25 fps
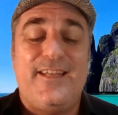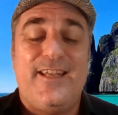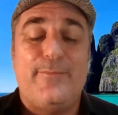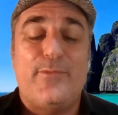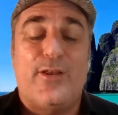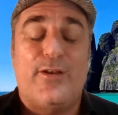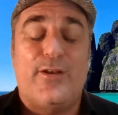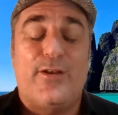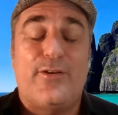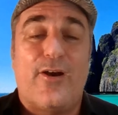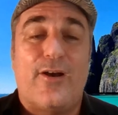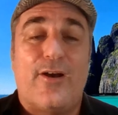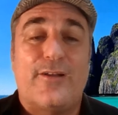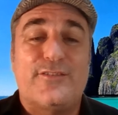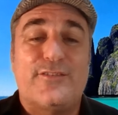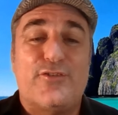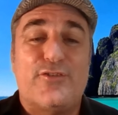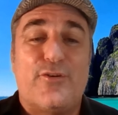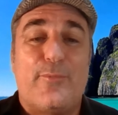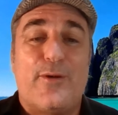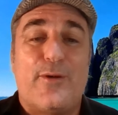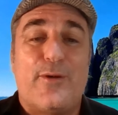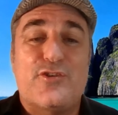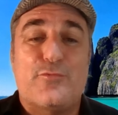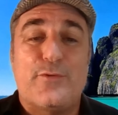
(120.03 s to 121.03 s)
team that got
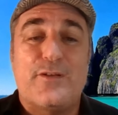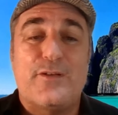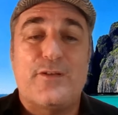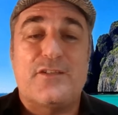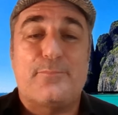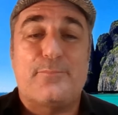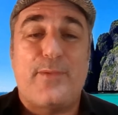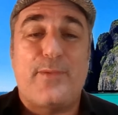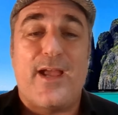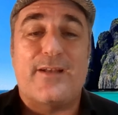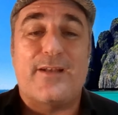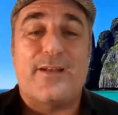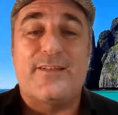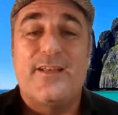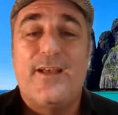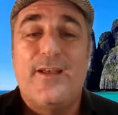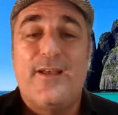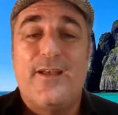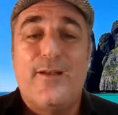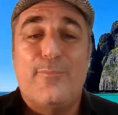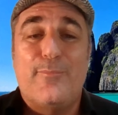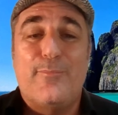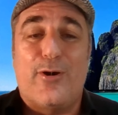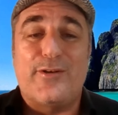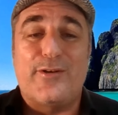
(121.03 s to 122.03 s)
so much respect.
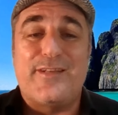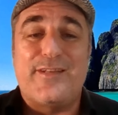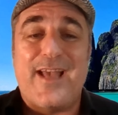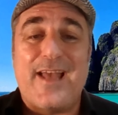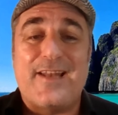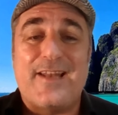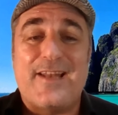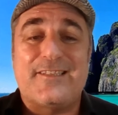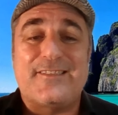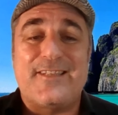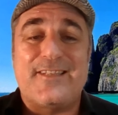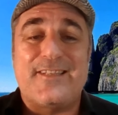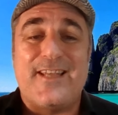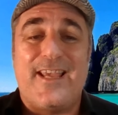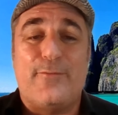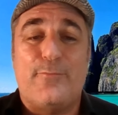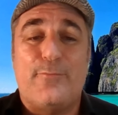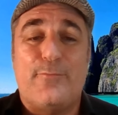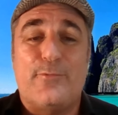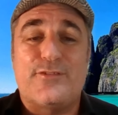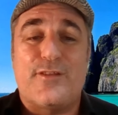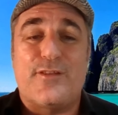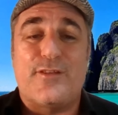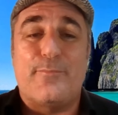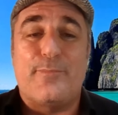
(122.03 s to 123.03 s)
Montana
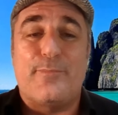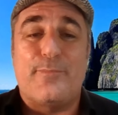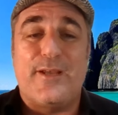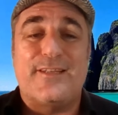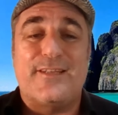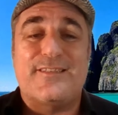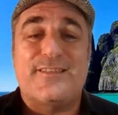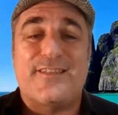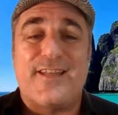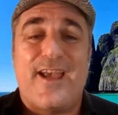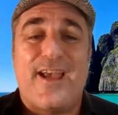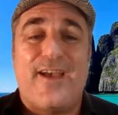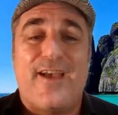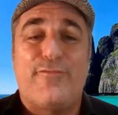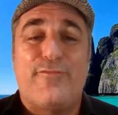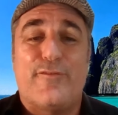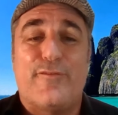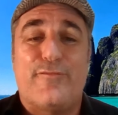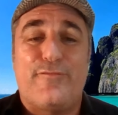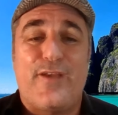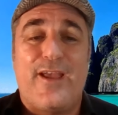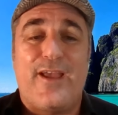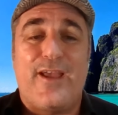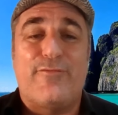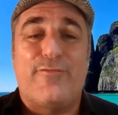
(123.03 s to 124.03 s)
State was the biggest ever
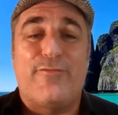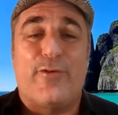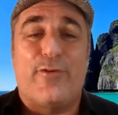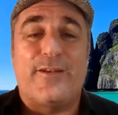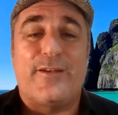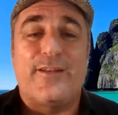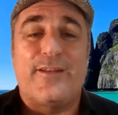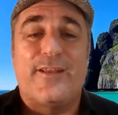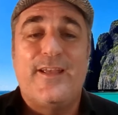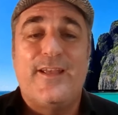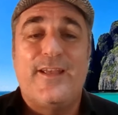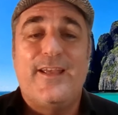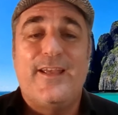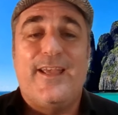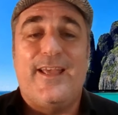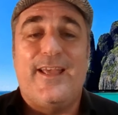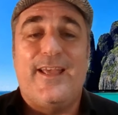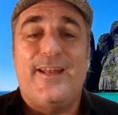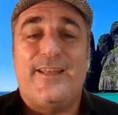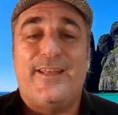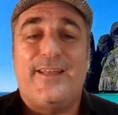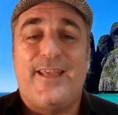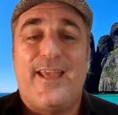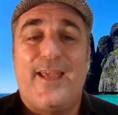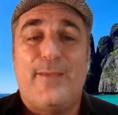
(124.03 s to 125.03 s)
favorite
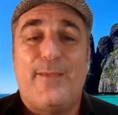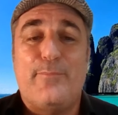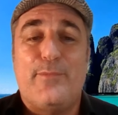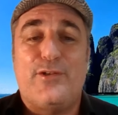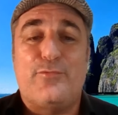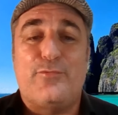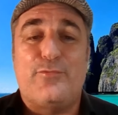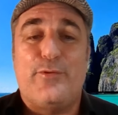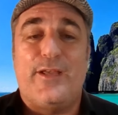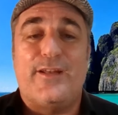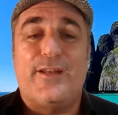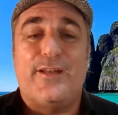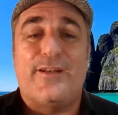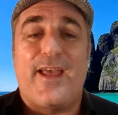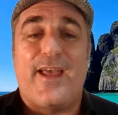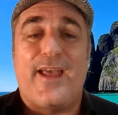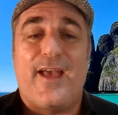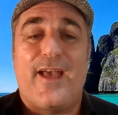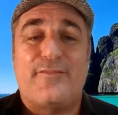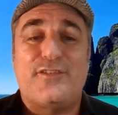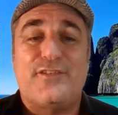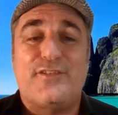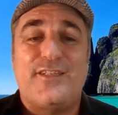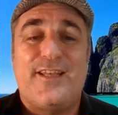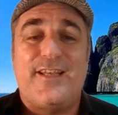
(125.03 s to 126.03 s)
in a game between an
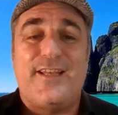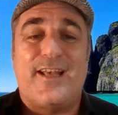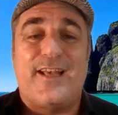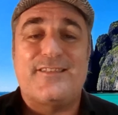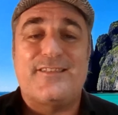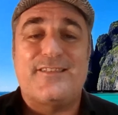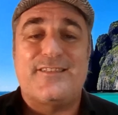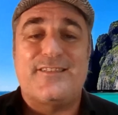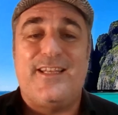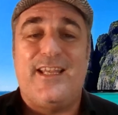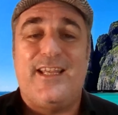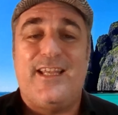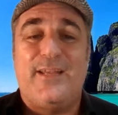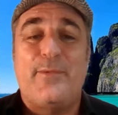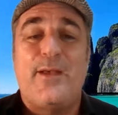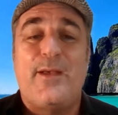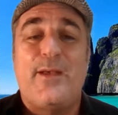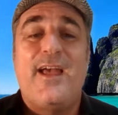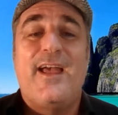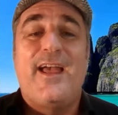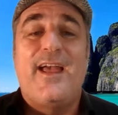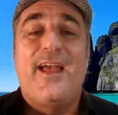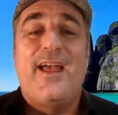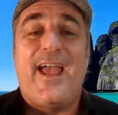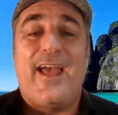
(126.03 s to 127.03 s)
FCS team
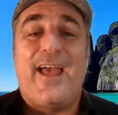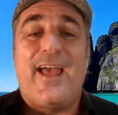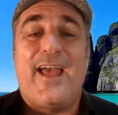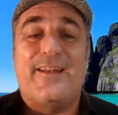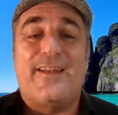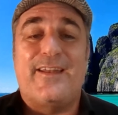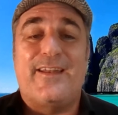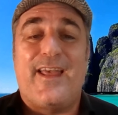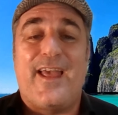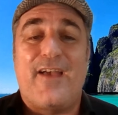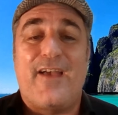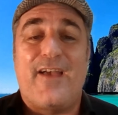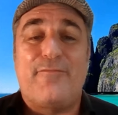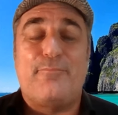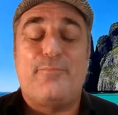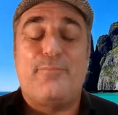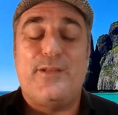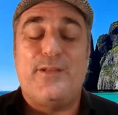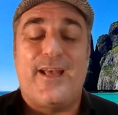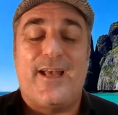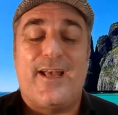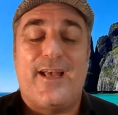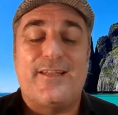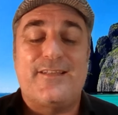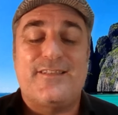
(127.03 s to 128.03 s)
and an
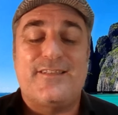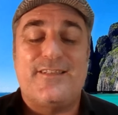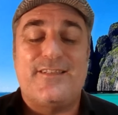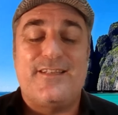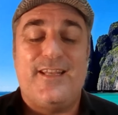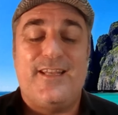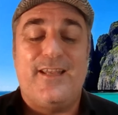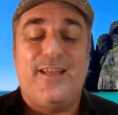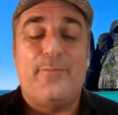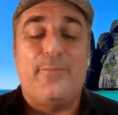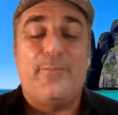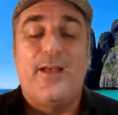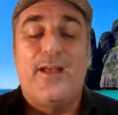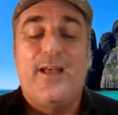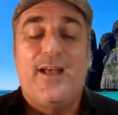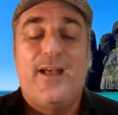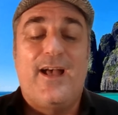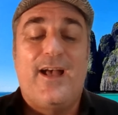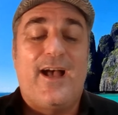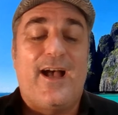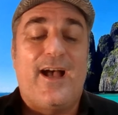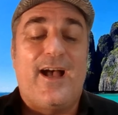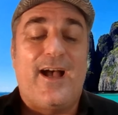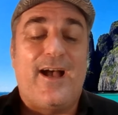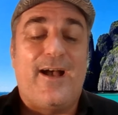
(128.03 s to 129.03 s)
FBS team.
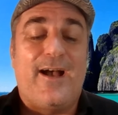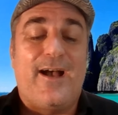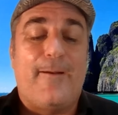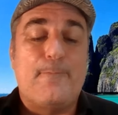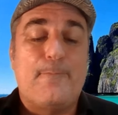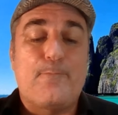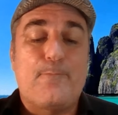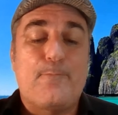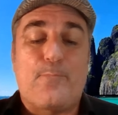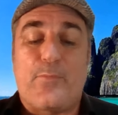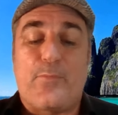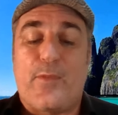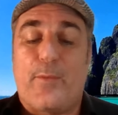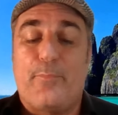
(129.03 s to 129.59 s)
Um,